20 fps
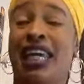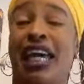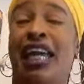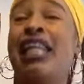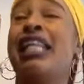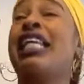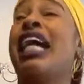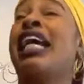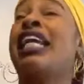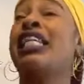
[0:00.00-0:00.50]

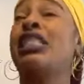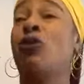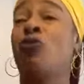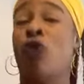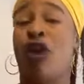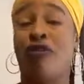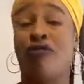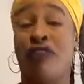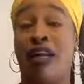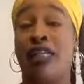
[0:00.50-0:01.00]
I need, I need
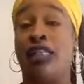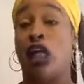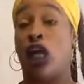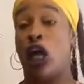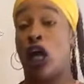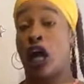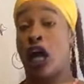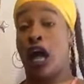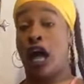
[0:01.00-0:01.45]
some water for this.